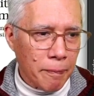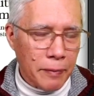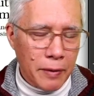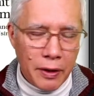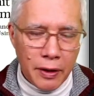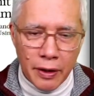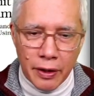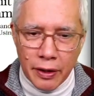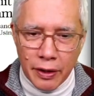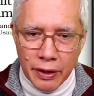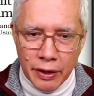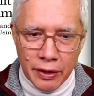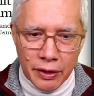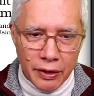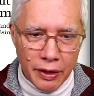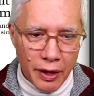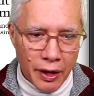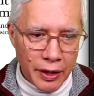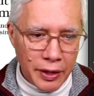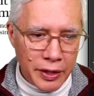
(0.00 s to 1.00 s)
it
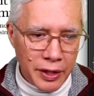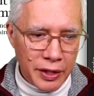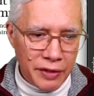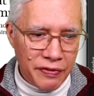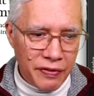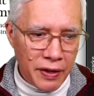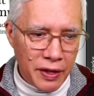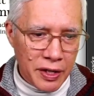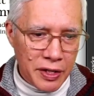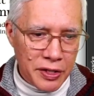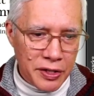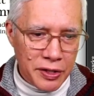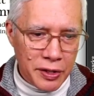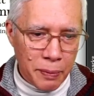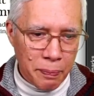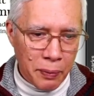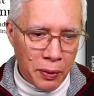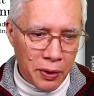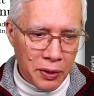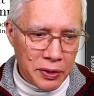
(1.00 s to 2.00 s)
identifies the
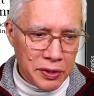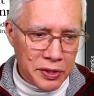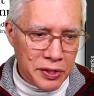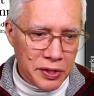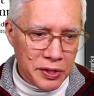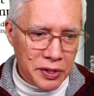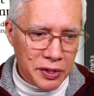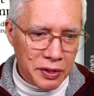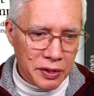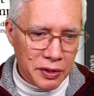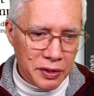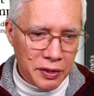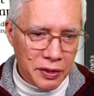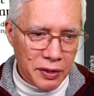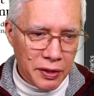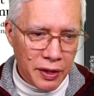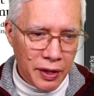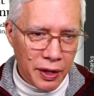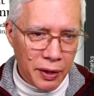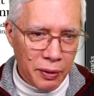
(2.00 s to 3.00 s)
parts
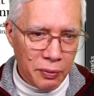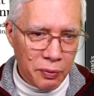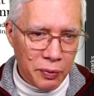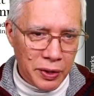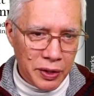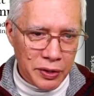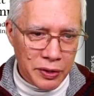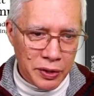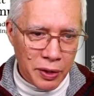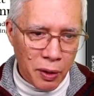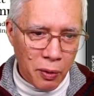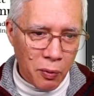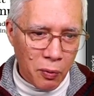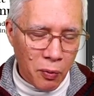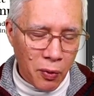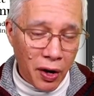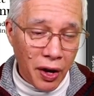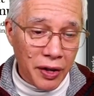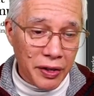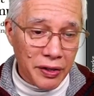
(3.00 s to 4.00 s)
that we don't
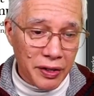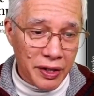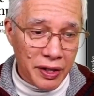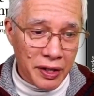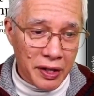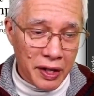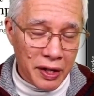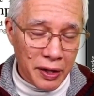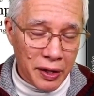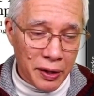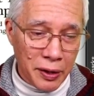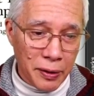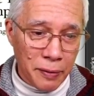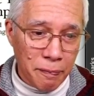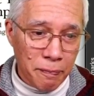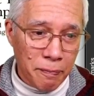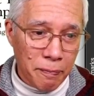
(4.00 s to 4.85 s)
want in here.